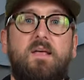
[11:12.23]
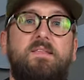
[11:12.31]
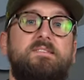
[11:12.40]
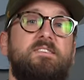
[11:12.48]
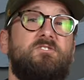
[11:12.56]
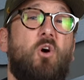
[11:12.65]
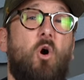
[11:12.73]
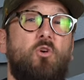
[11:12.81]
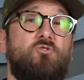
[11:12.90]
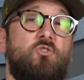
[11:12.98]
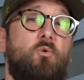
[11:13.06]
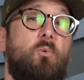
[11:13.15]
This is
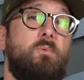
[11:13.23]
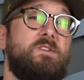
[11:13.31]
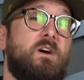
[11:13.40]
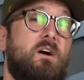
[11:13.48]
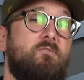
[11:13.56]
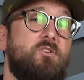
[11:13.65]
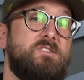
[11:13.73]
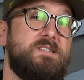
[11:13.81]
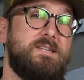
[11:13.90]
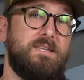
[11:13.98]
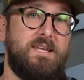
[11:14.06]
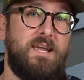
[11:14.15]
also, when we talk
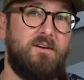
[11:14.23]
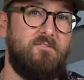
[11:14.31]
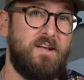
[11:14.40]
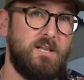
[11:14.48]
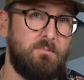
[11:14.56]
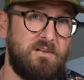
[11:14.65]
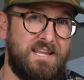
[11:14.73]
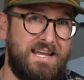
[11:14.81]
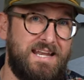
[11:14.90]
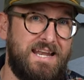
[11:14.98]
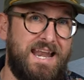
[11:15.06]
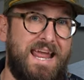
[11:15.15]
versatility, available
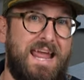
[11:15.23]
in an